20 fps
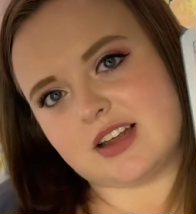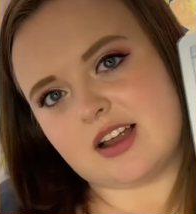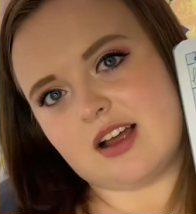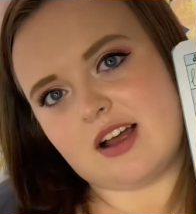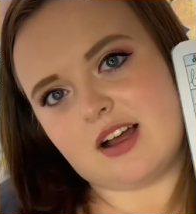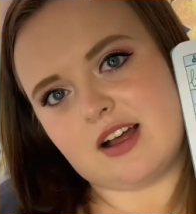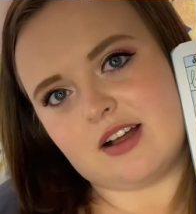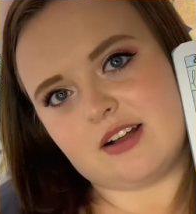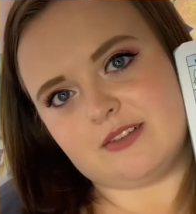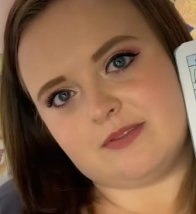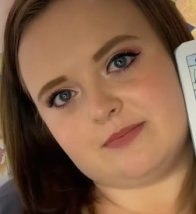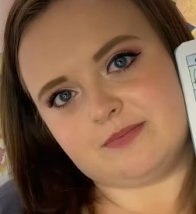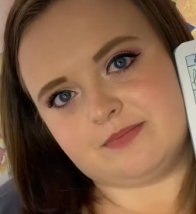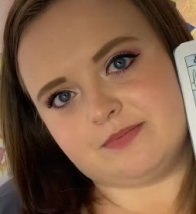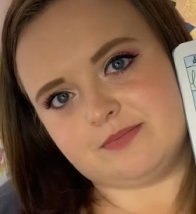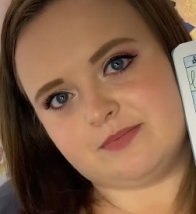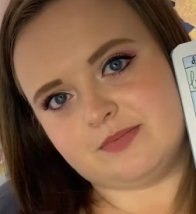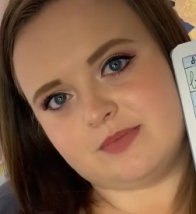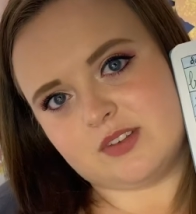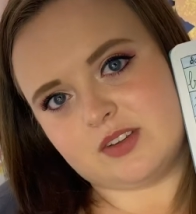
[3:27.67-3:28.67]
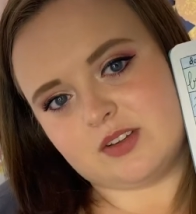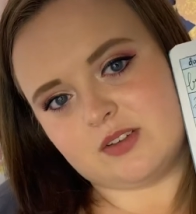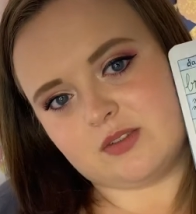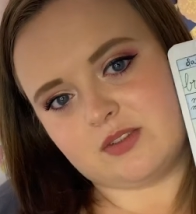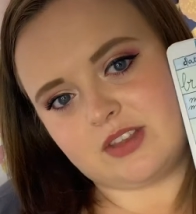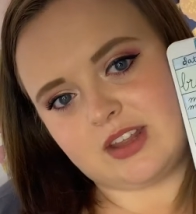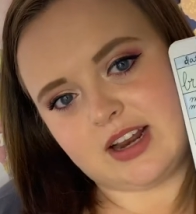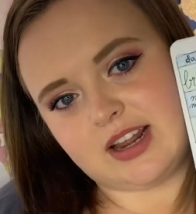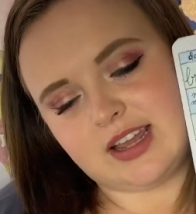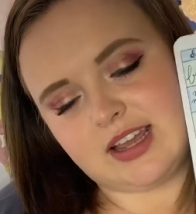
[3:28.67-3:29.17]

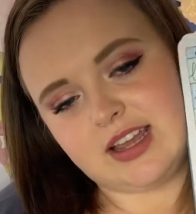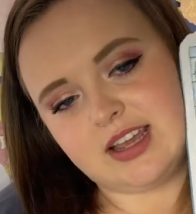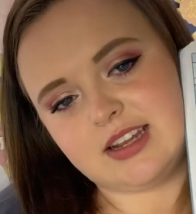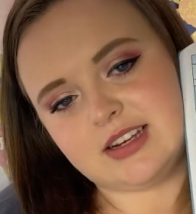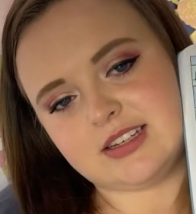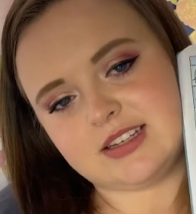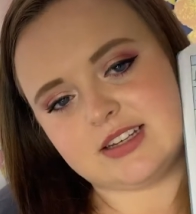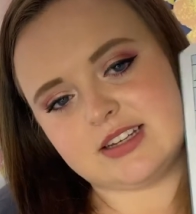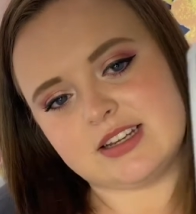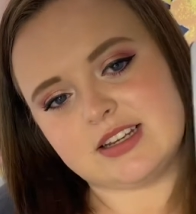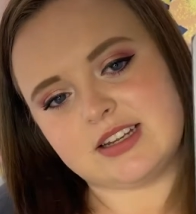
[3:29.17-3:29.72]
that I eat,